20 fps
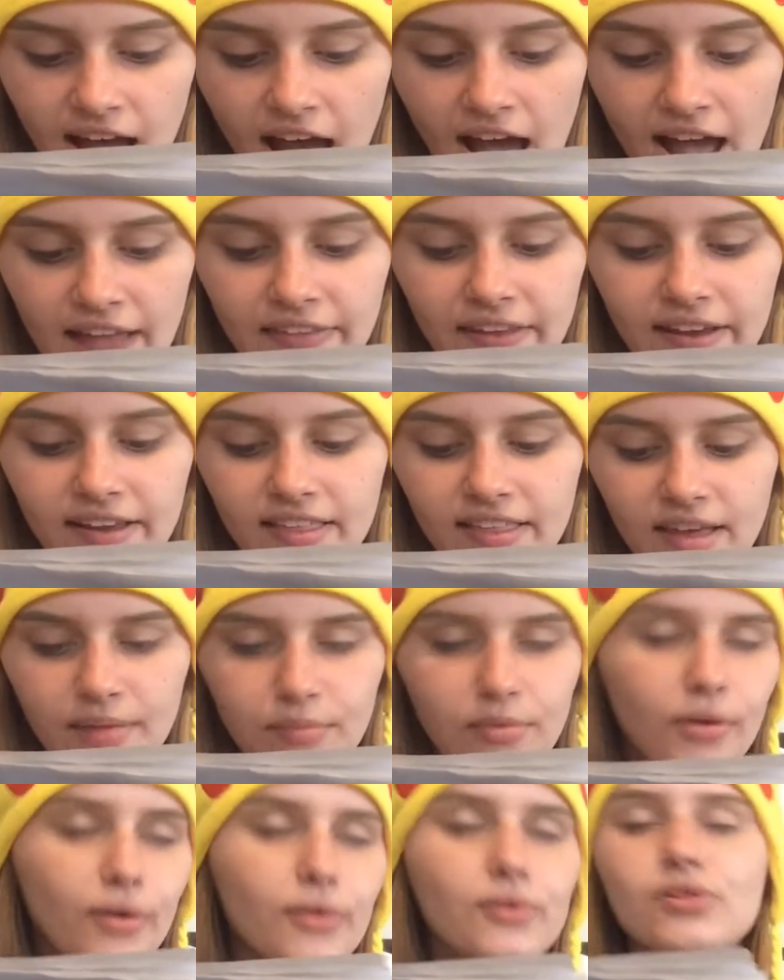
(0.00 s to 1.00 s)
I
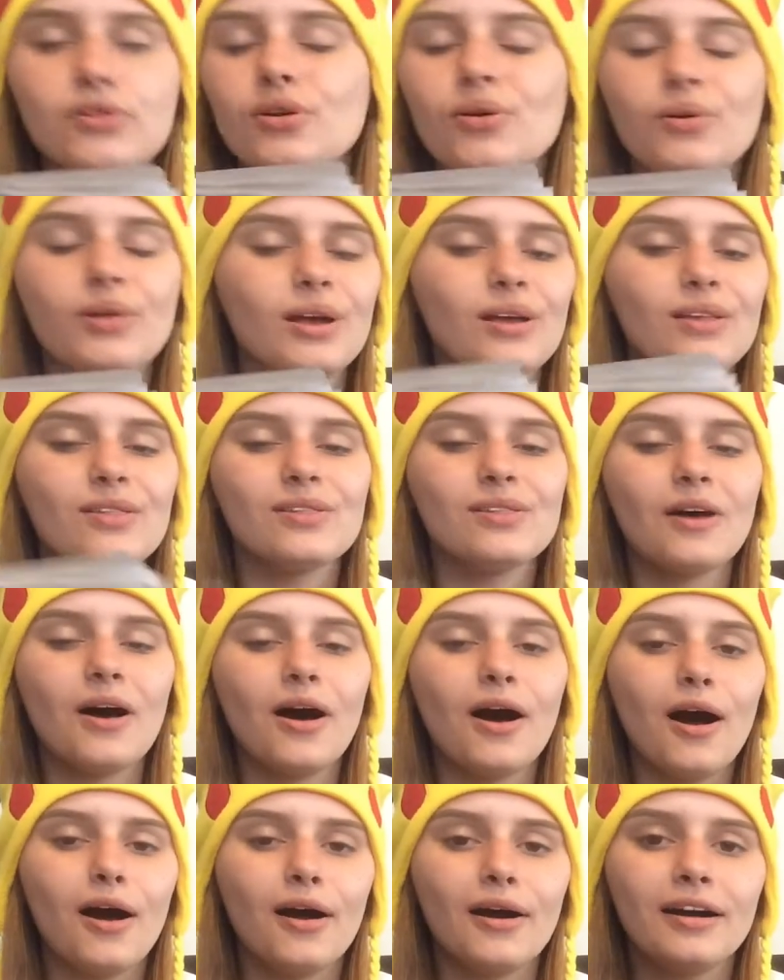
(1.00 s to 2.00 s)
nicknamed her Shooting
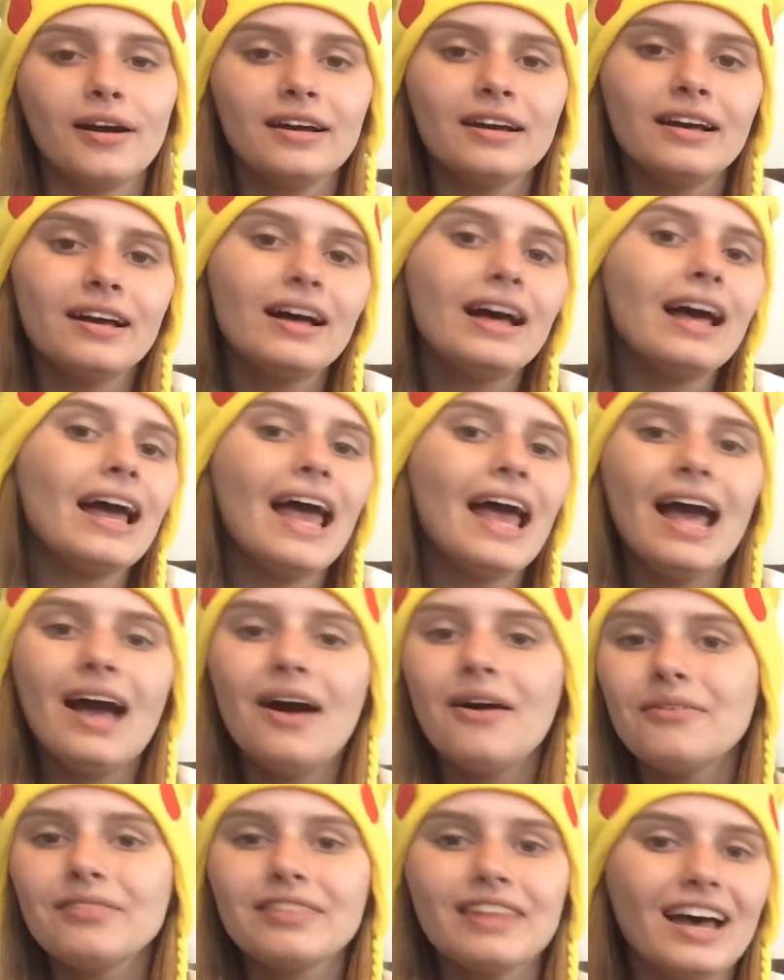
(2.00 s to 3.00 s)
Star.
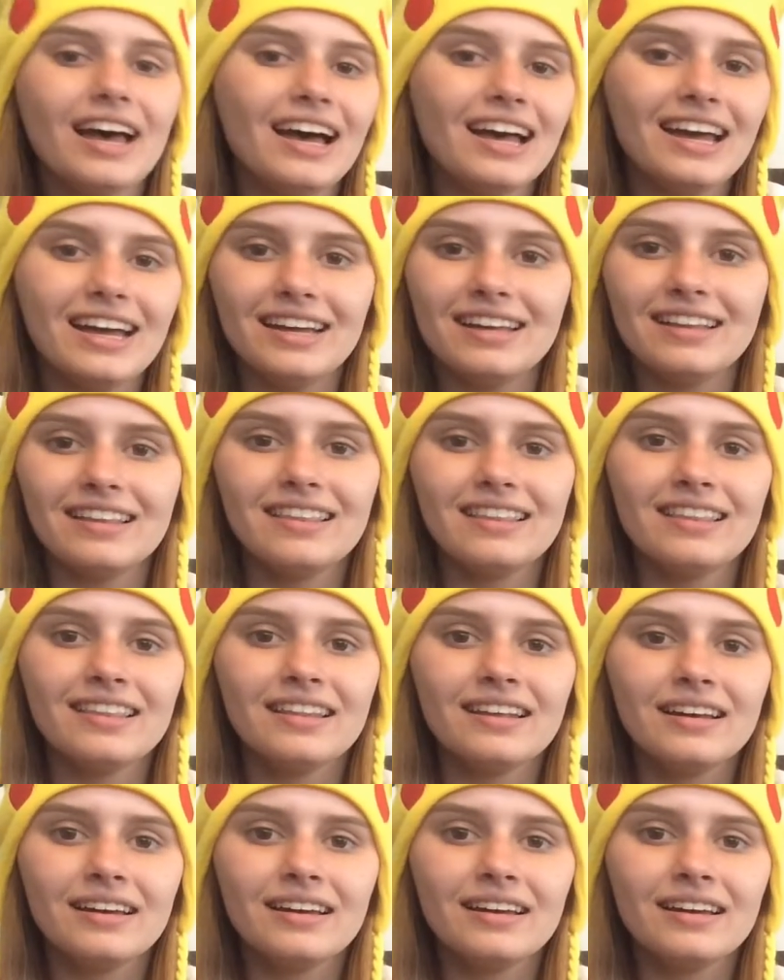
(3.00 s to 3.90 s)
How nice.